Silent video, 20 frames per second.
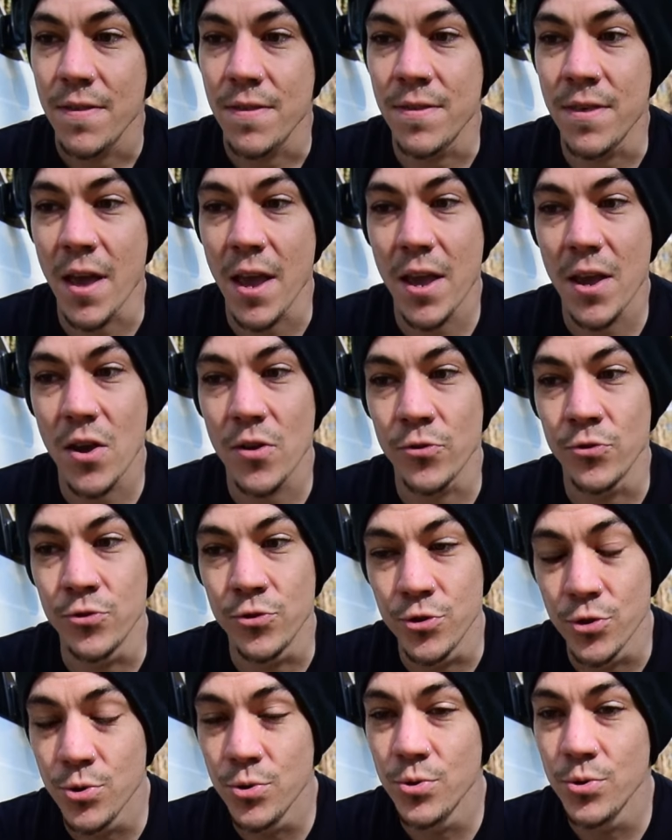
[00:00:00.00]
they
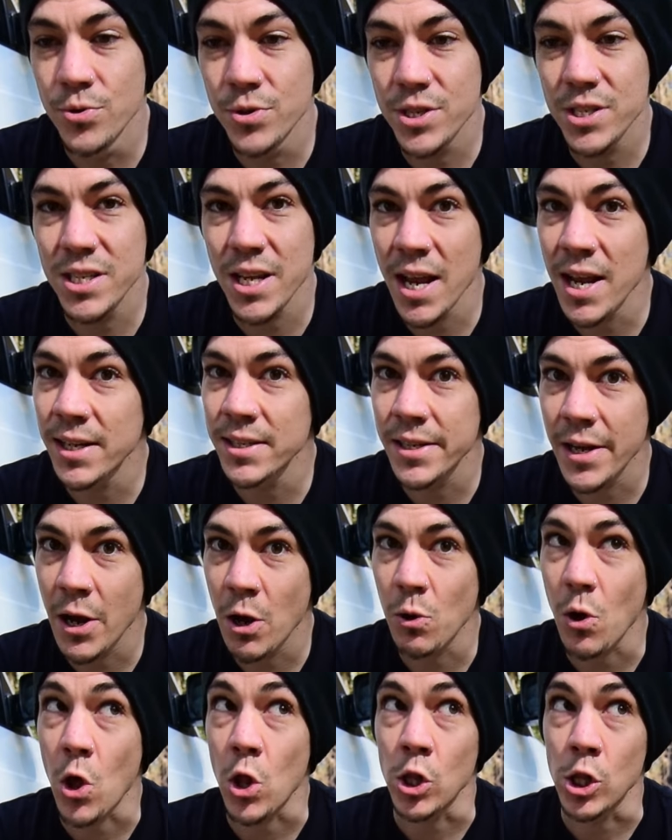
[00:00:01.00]
do stand
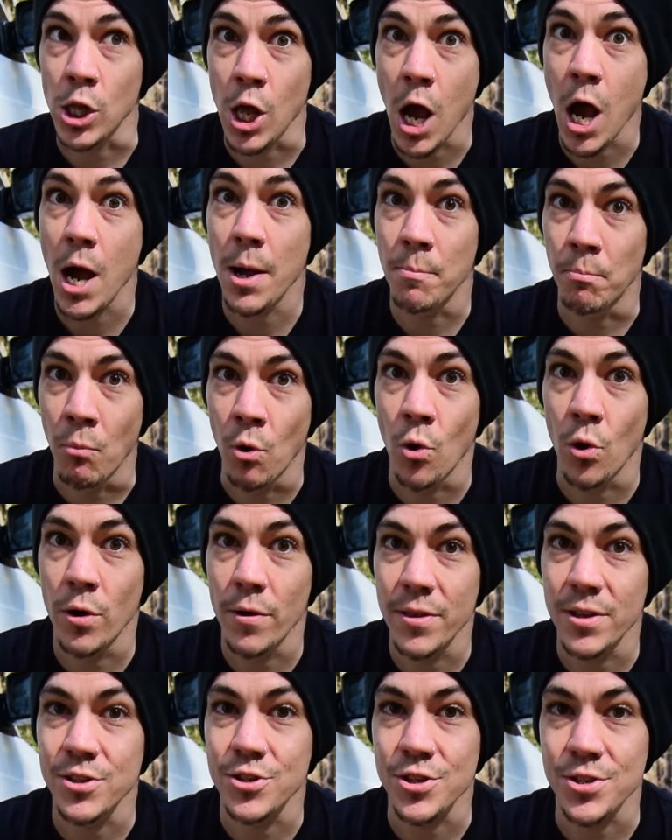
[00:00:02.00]
out a lot more
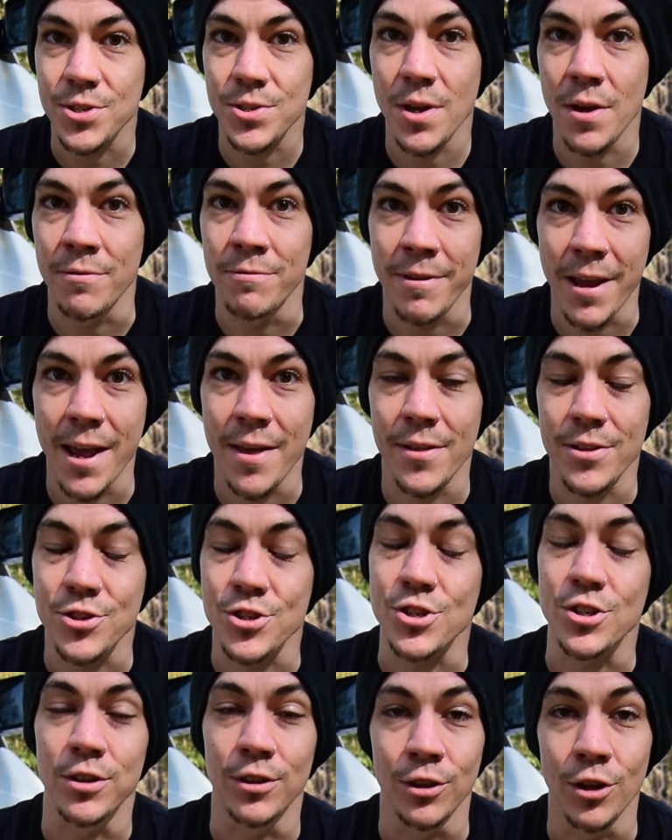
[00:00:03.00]
than just a van that
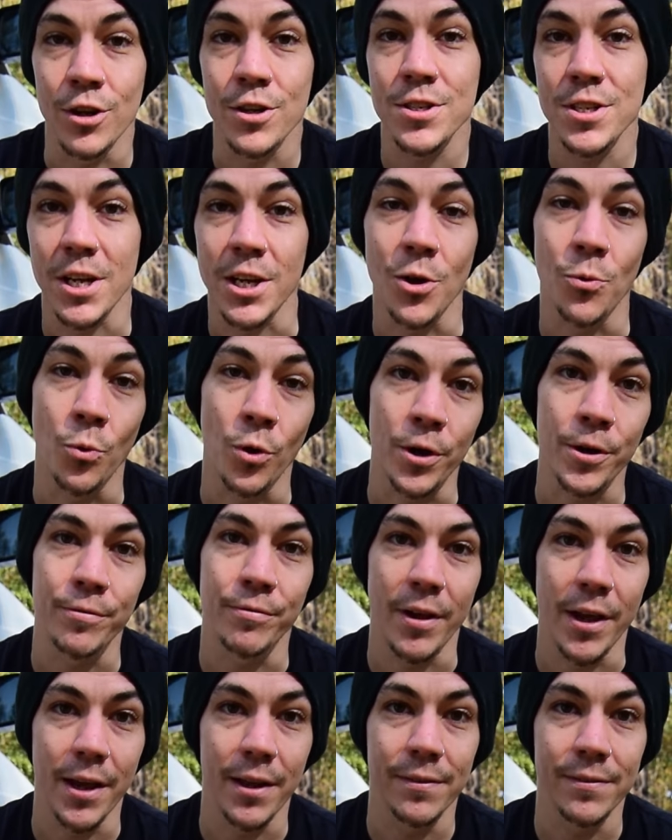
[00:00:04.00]
just looks like a work
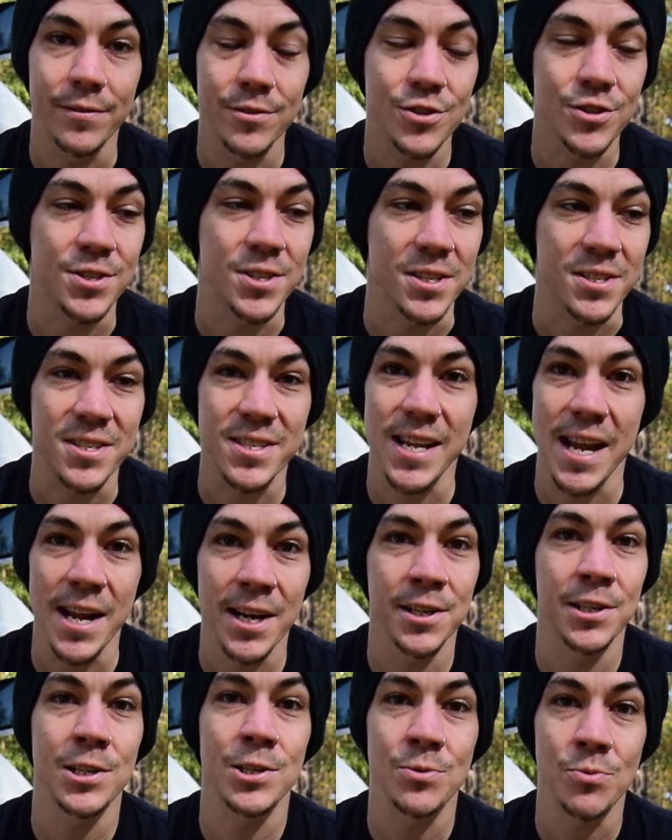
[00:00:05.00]
van, just a
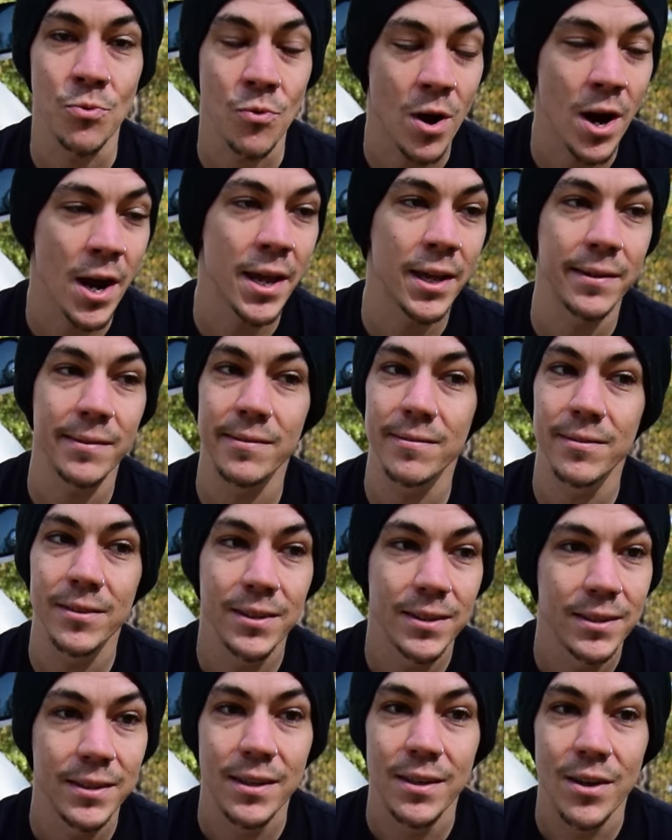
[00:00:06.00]
standard white
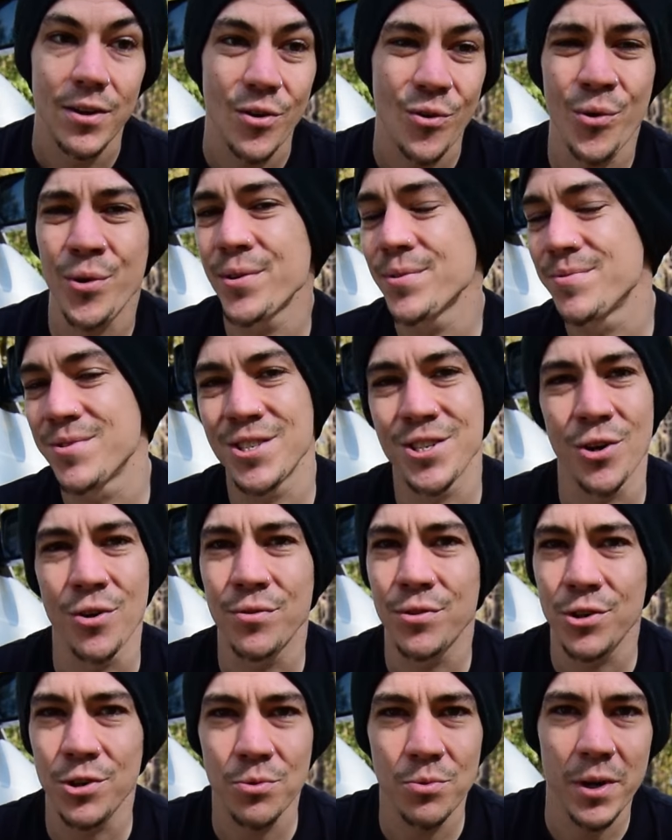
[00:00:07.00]
or
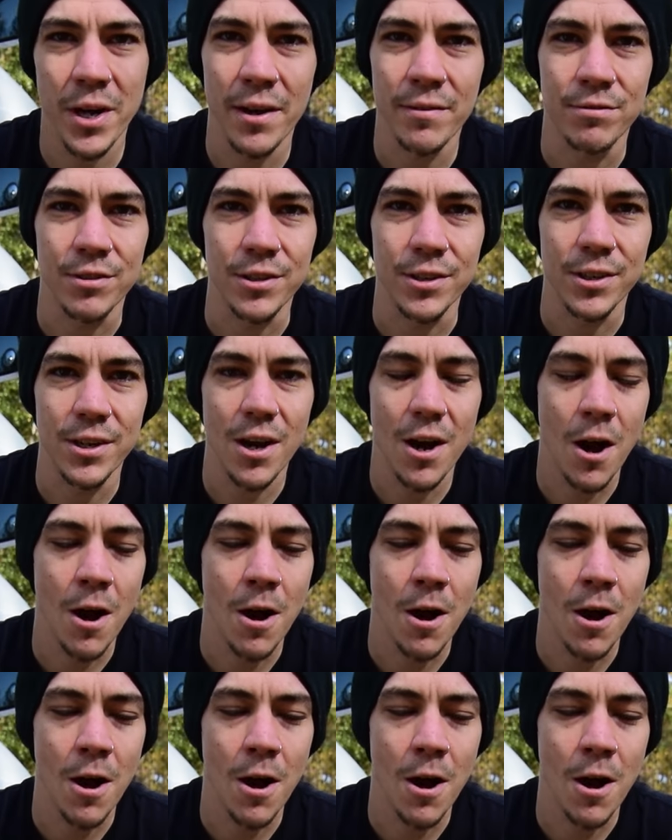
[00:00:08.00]
silver or whatever